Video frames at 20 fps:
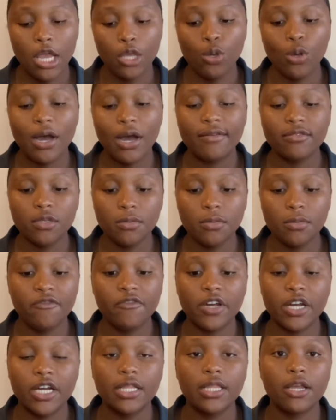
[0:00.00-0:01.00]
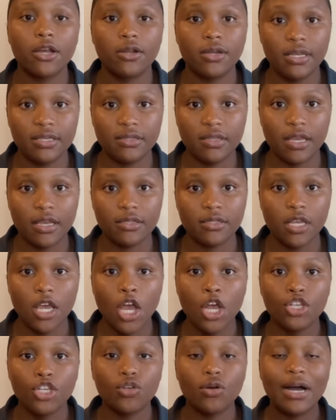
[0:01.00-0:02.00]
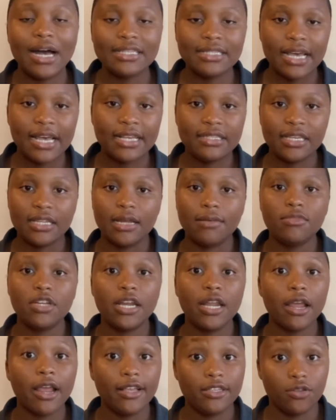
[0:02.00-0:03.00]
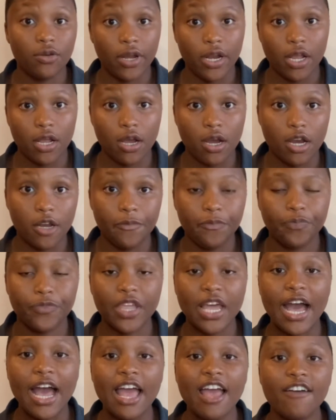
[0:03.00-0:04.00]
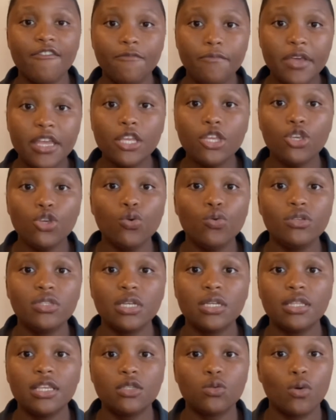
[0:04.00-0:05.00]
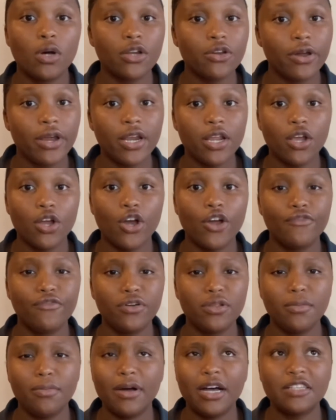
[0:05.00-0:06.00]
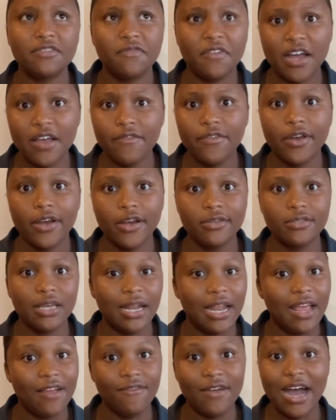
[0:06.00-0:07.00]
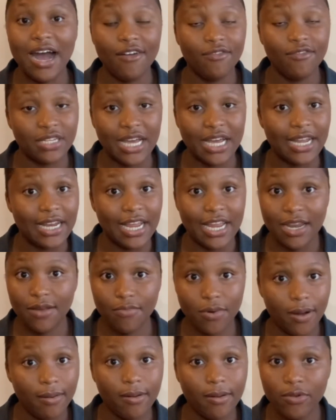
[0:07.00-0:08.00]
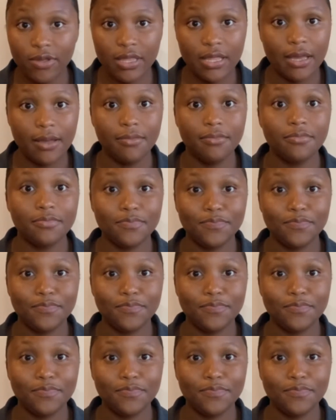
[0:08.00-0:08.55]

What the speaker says: You have to be very clear on these things. So as I said, I'm not against credit card. I have been using this one credit card for the past 5 years, and I haven't had any problem with them.